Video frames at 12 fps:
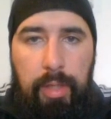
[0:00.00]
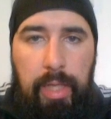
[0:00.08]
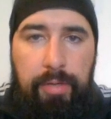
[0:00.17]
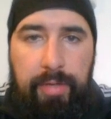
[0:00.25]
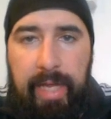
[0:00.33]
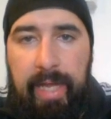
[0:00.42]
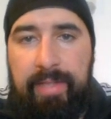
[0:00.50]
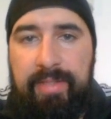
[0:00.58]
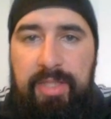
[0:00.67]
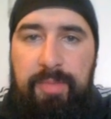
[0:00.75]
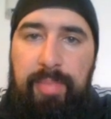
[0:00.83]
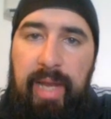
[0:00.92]
Hello
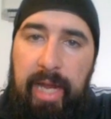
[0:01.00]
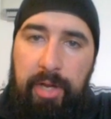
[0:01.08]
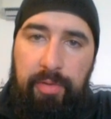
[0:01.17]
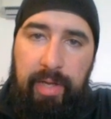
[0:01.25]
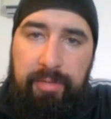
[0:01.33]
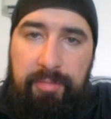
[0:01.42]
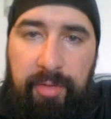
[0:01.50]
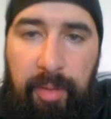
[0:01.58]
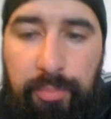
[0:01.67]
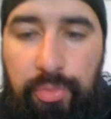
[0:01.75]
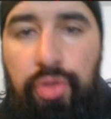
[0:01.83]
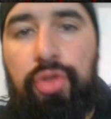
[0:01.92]
guys, it's Black Rat
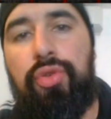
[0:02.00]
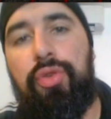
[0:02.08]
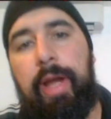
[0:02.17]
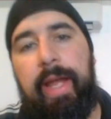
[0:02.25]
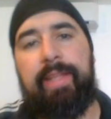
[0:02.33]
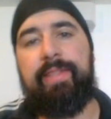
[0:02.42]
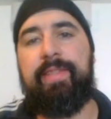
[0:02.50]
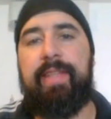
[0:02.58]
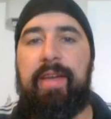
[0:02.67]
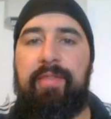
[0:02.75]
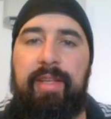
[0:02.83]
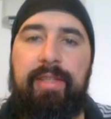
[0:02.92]
from
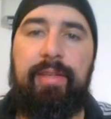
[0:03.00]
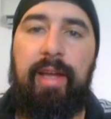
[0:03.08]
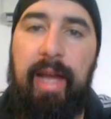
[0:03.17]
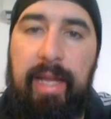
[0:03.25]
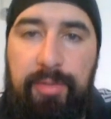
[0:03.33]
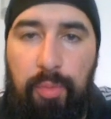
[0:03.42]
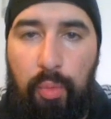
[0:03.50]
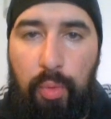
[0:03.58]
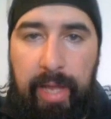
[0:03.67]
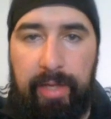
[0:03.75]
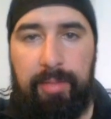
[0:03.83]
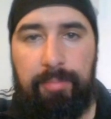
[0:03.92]
287 and
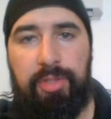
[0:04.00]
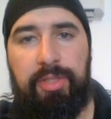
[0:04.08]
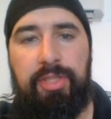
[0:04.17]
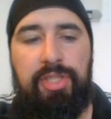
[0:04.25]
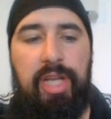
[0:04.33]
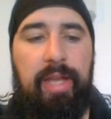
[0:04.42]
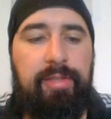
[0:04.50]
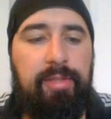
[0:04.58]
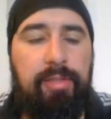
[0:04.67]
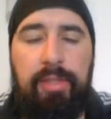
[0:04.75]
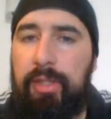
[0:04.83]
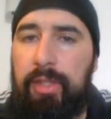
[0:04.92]
welcome to the
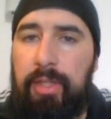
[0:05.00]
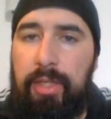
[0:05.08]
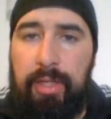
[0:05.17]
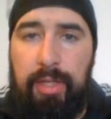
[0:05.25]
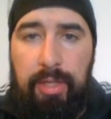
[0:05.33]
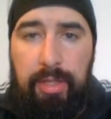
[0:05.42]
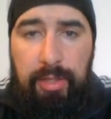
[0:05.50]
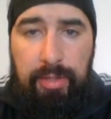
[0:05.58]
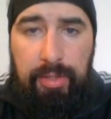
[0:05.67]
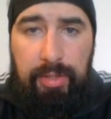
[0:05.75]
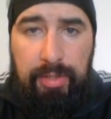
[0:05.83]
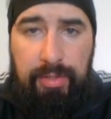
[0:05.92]
channel.
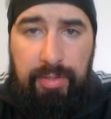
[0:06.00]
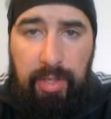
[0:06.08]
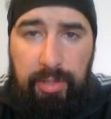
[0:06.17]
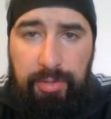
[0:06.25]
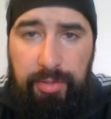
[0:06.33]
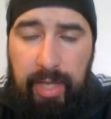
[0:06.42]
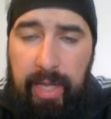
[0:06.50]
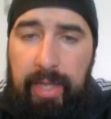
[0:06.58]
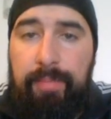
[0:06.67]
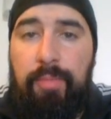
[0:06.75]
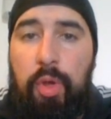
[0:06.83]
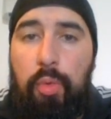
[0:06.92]
So
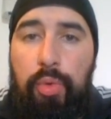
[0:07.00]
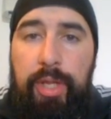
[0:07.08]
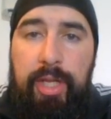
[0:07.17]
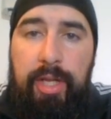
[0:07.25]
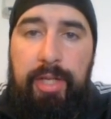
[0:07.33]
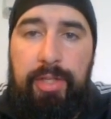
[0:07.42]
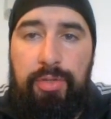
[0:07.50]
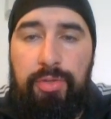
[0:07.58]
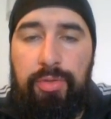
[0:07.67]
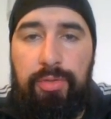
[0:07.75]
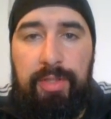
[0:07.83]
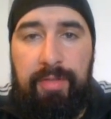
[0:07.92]
today we're gonna
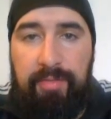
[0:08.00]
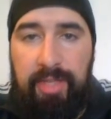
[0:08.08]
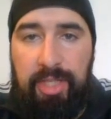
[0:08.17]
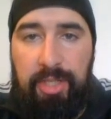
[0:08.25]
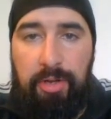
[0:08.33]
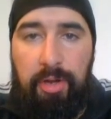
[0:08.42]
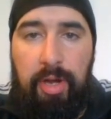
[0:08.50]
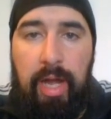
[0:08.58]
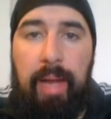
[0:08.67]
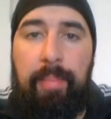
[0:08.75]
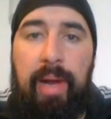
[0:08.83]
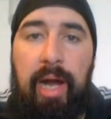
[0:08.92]
do the video
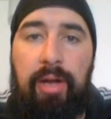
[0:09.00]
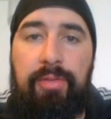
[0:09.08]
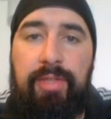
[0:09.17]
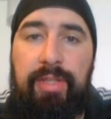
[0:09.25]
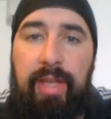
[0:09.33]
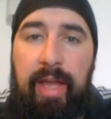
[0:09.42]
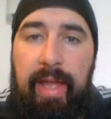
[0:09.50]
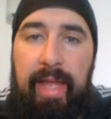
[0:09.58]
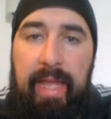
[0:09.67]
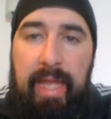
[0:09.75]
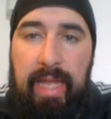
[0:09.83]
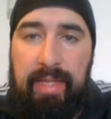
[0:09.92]
about the
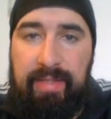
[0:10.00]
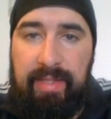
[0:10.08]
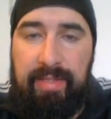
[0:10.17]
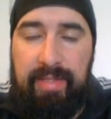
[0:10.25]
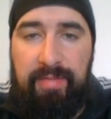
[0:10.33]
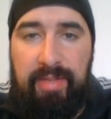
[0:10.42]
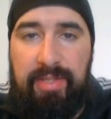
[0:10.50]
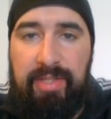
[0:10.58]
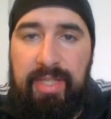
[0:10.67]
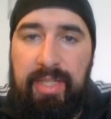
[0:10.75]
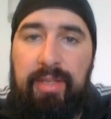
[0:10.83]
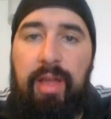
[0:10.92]

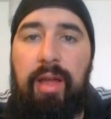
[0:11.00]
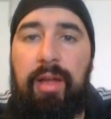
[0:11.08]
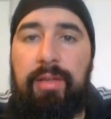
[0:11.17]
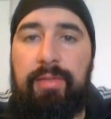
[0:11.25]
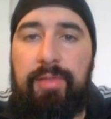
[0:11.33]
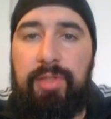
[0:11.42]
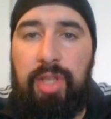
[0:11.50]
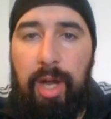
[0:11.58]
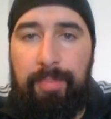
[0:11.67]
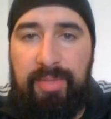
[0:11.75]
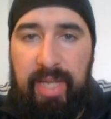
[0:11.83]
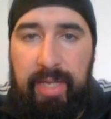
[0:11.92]
Sx17
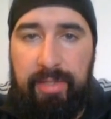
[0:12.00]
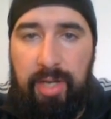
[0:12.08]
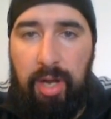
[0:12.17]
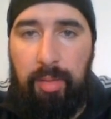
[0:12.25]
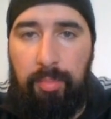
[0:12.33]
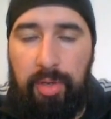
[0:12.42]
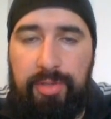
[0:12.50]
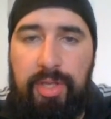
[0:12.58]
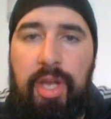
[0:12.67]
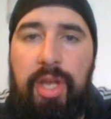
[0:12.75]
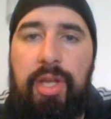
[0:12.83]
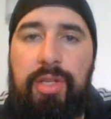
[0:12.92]
top 10
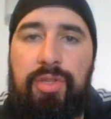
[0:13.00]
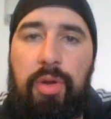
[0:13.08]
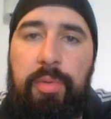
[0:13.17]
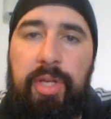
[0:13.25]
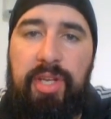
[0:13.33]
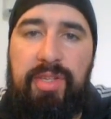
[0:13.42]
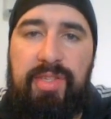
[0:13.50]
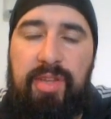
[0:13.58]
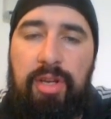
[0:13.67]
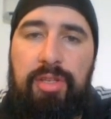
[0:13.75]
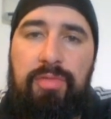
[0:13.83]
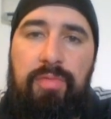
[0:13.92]
combos. So we're gonna
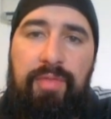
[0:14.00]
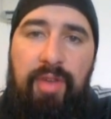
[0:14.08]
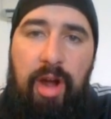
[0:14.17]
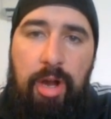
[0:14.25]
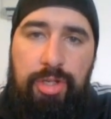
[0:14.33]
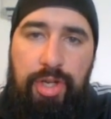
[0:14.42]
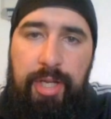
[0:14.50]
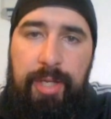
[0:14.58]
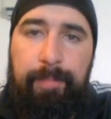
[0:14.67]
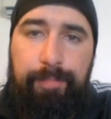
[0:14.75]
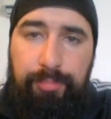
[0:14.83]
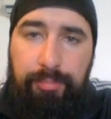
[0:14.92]
start with
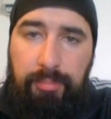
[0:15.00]
archery.